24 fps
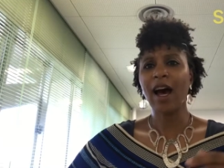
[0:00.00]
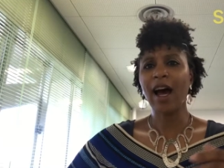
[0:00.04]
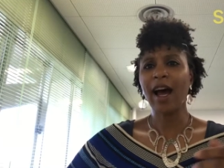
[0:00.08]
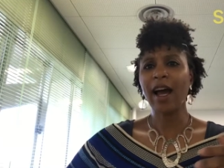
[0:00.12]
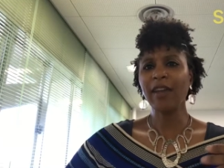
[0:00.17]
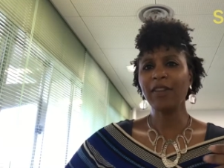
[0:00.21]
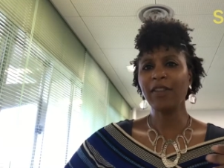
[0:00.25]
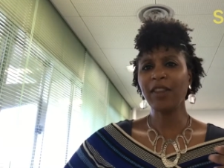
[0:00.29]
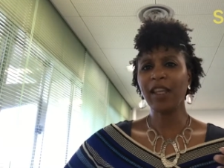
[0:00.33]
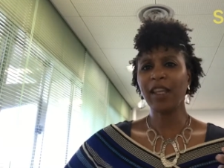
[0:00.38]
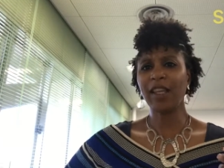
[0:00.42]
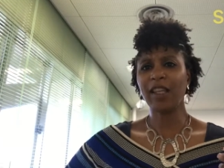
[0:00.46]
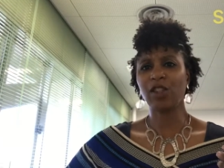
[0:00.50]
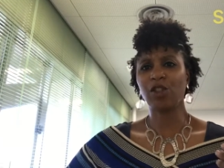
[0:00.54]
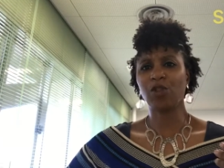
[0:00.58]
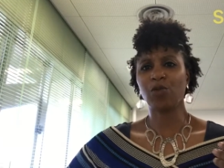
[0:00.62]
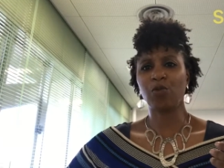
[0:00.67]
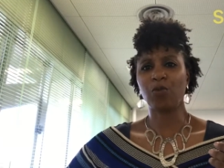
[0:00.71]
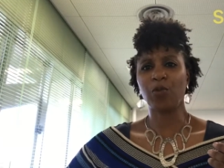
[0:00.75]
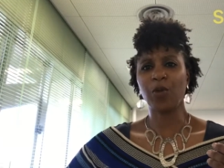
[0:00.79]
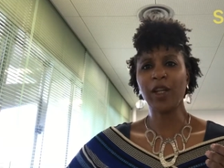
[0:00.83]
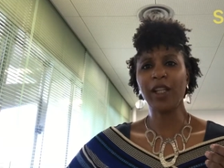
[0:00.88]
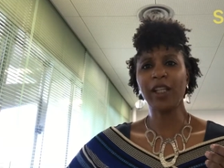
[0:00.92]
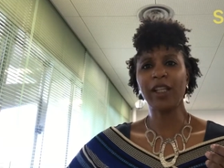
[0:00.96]
I think it's
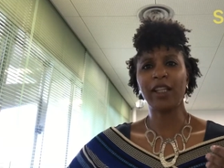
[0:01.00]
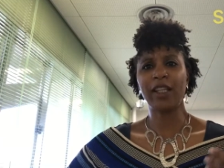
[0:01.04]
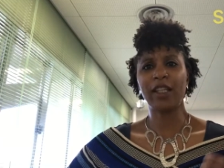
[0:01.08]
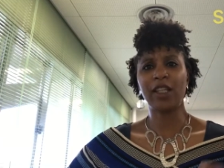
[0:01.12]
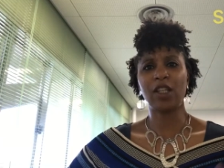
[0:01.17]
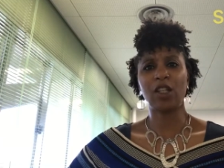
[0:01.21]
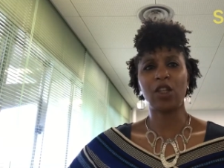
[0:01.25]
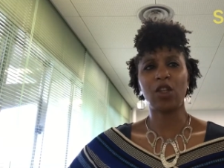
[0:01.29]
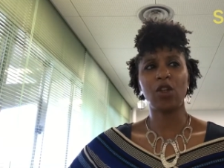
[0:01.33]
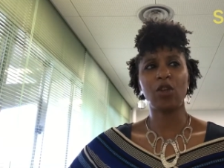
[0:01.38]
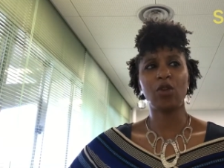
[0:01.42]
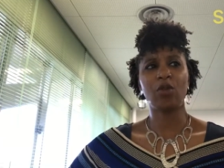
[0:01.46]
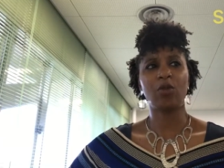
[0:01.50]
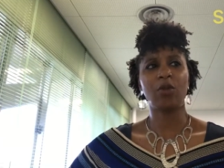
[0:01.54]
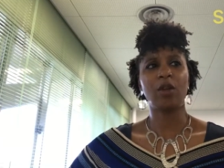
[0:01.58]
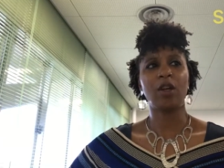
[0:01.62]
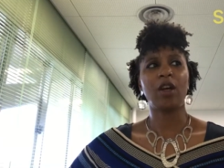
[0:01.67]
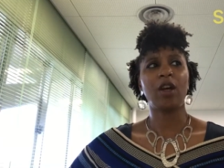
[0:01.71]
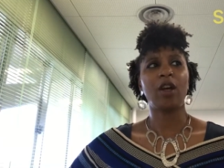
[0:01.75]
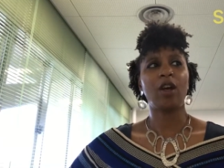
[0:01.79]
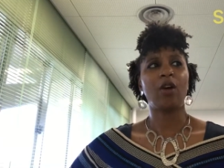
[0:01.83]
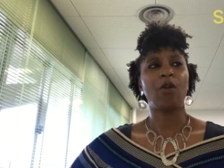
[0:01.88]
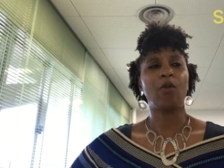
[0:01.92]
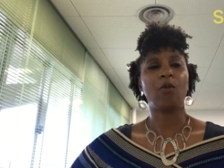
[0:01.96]
really cute
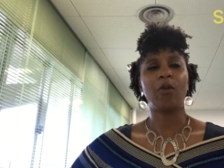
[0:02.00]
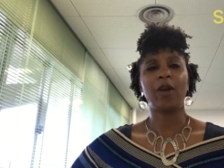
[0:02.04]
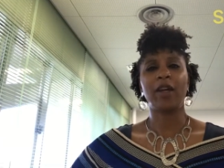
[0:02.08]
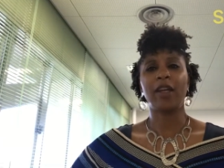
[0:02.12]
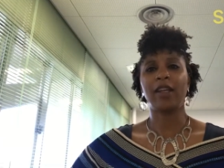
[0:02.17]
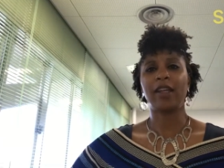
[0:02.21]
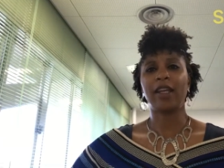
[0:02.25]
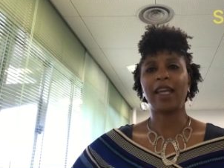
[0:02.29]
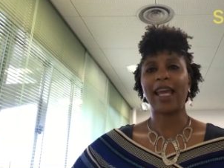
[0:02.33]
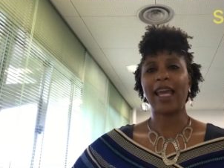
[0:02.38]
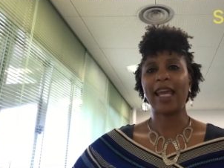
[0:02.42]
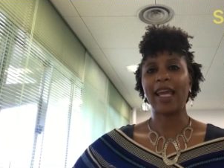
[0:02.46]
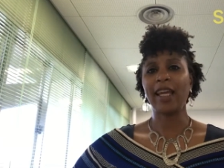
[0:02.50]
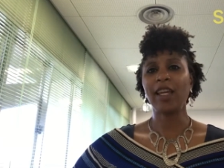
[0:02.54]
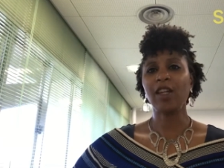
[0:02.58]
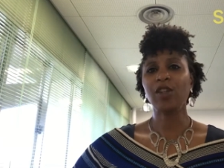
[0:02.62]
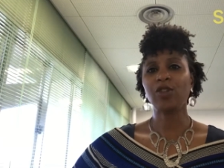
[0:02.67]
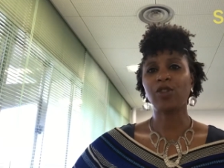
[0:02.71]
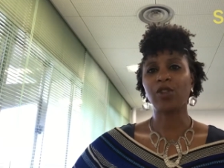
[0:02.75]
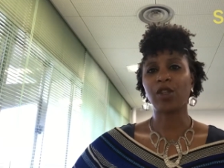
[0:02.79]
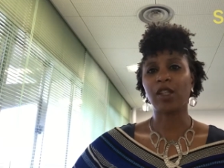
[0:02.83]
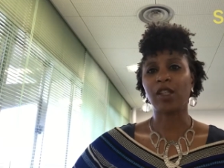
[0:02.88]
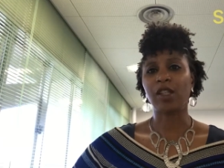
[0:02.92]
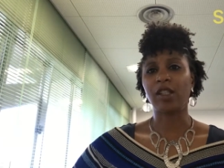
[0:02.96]
when
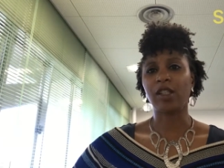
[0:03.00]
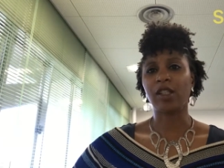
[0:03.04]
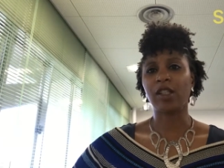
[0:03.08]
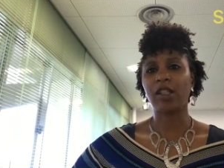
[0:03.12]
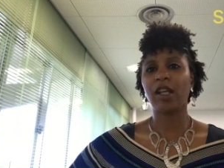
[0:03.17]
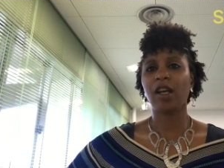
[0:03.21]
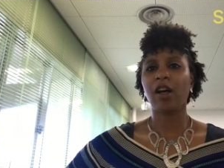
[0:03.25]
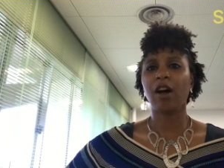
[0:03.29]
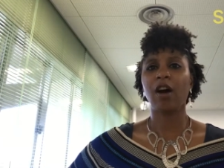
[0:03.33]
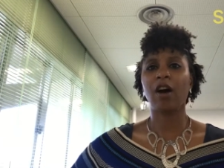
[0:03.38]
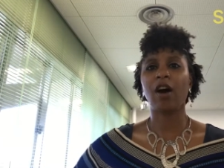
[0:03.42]
Asians